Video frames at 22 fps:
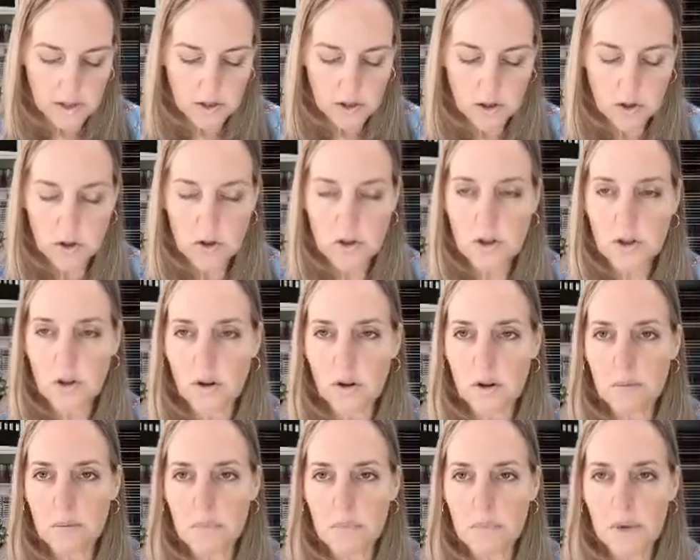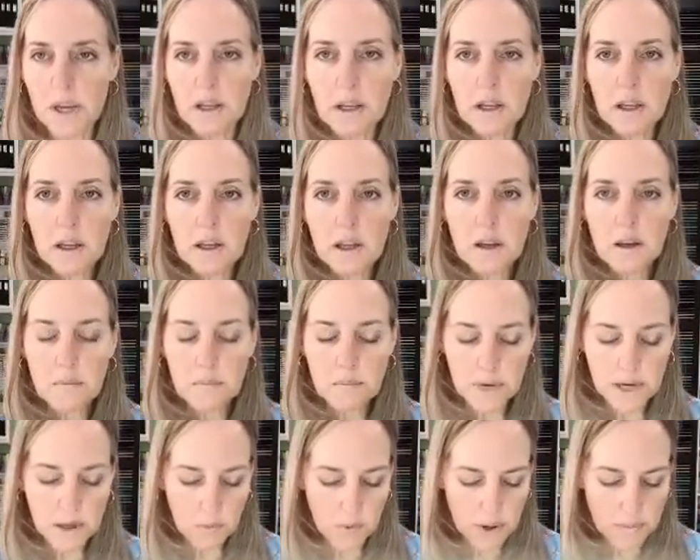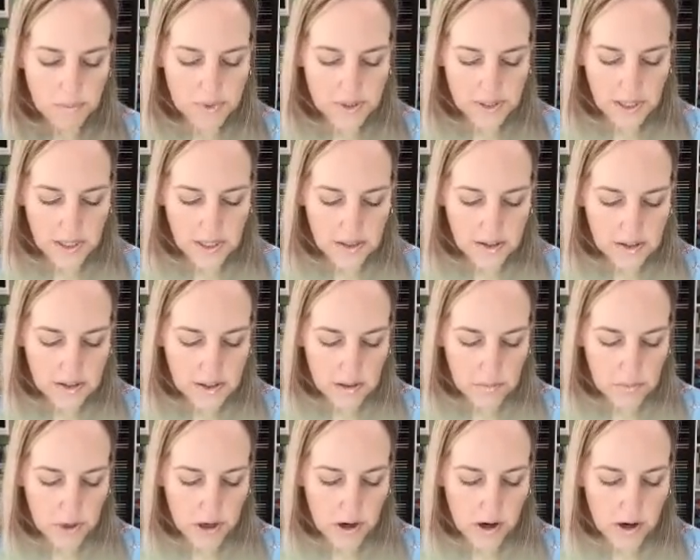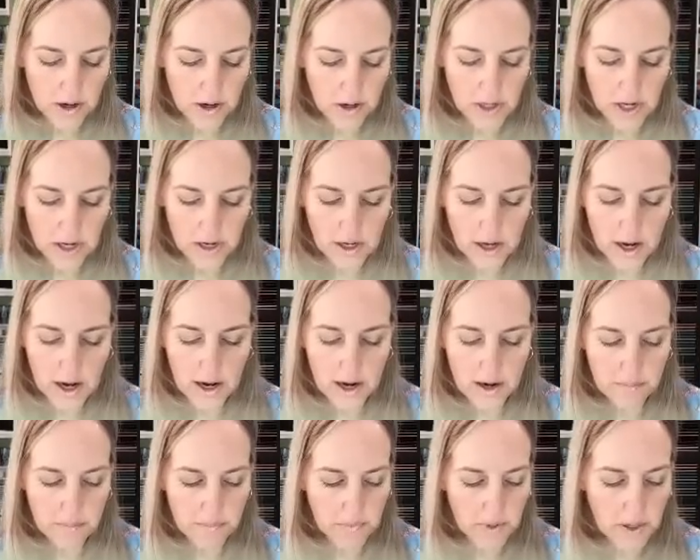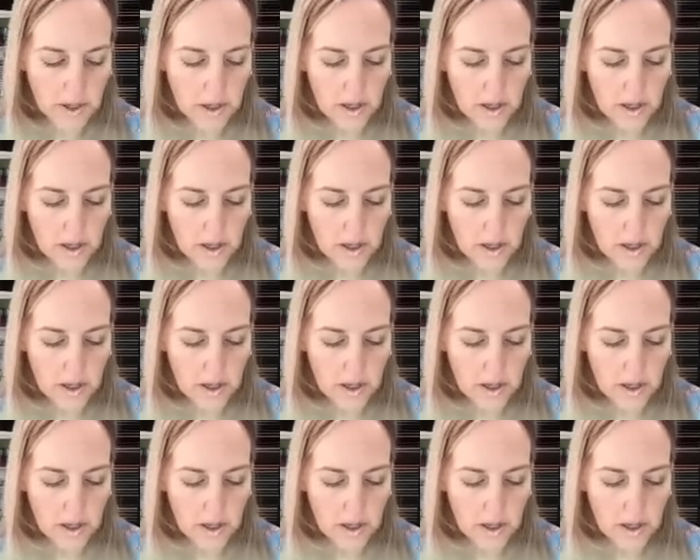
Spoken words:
So you just go to my website at stampyourartout.com,